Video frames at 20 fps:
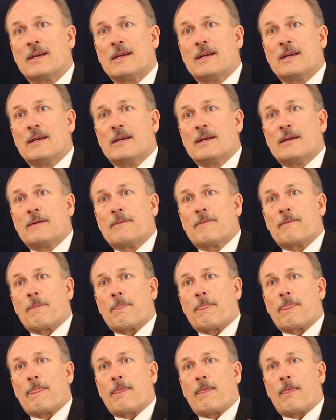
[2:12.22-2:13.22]
His use of
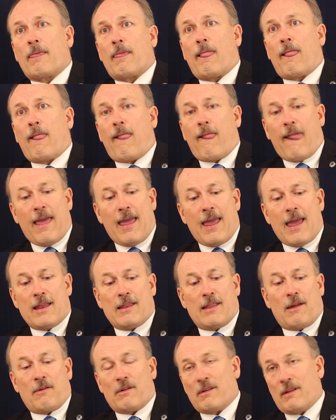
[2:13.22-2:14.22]
genetic terms, as
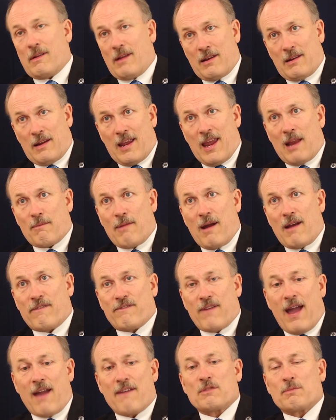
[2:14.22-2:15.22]
well as his confident
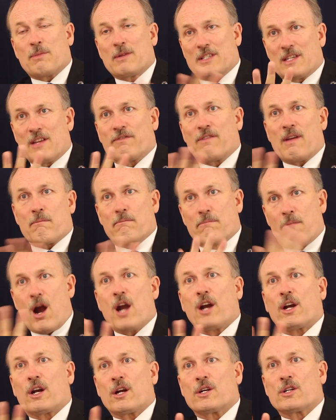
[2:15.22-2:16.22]
demeanor, give the
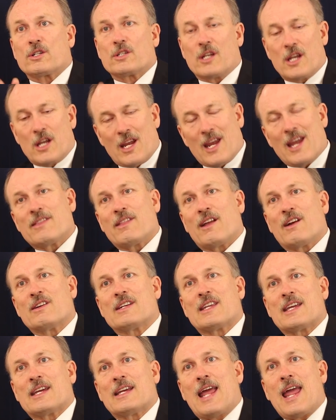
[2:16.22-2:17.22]
impression that he has some level
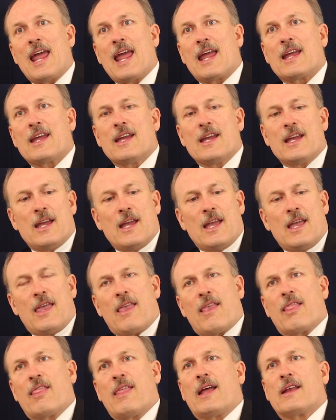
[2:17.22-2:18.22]
of expertise in this
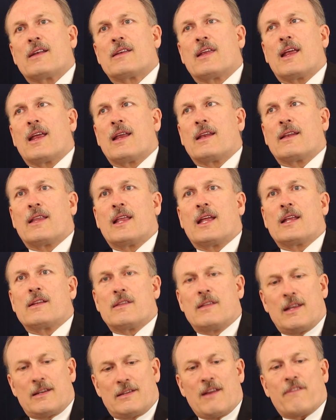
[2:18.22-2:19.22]
area.
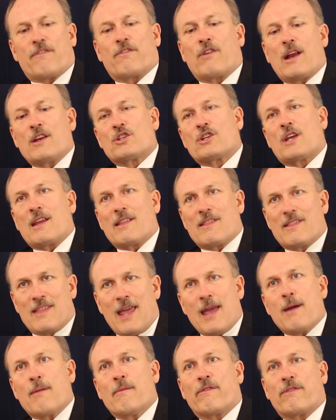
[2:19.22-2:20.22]
And if you came upon his
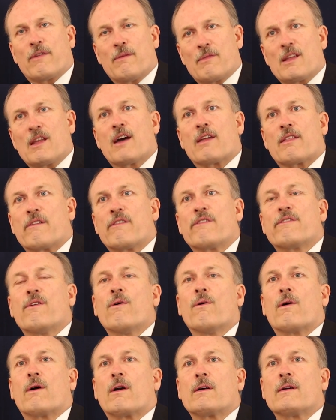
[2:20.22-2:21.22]
presentation as a
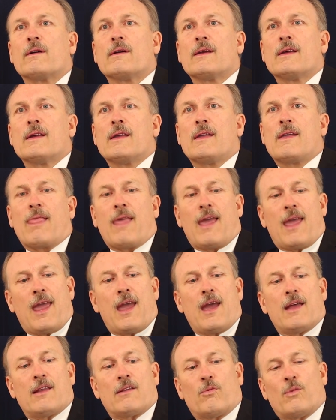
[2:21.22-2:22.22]
believing Mormon with a
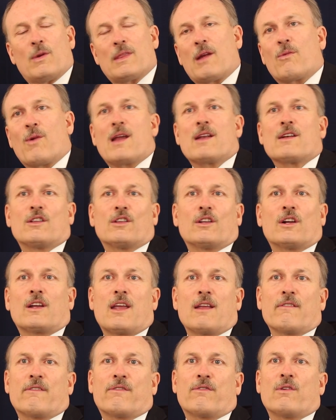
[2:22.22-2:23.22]
limited understanding
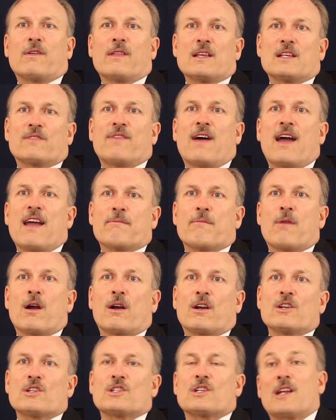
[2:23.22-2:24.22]
of Native American
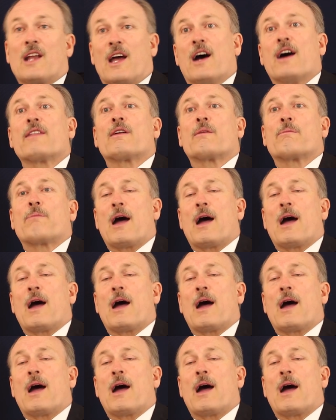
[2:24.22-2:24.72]
DNA studies,